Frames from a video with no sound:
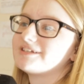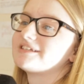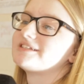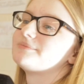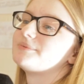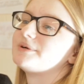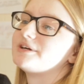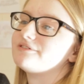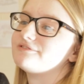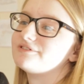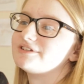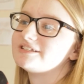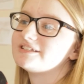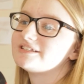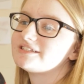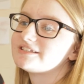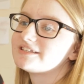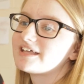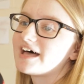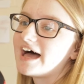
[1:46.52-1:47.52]
good
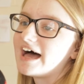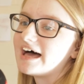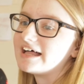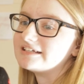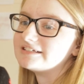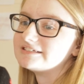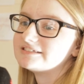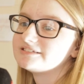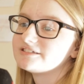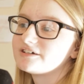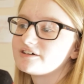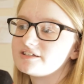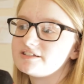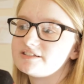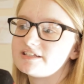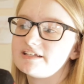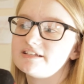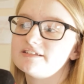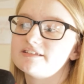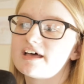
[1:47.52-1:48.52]
experience, and I
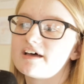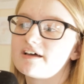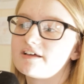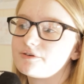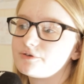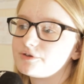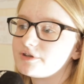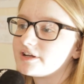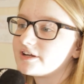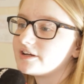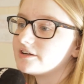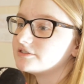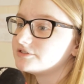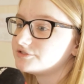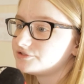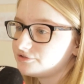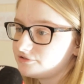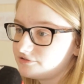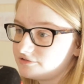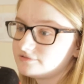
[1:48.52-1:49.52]
think that other
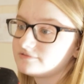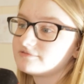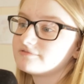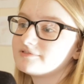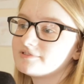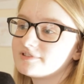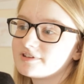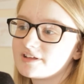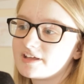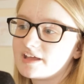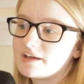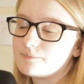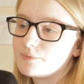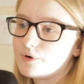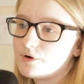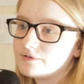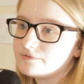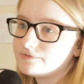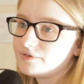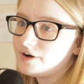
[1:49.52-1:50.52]
girls should get
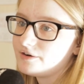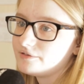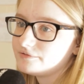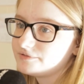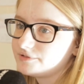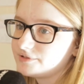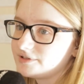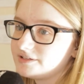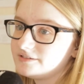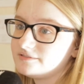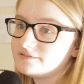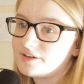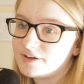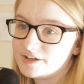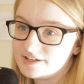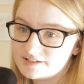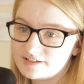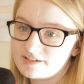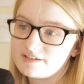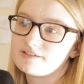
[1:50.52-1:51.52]
more involved in
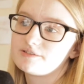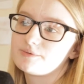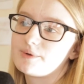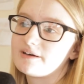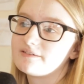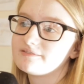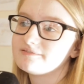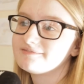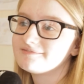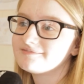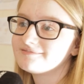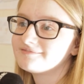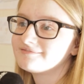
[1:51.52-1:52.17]
IT as well.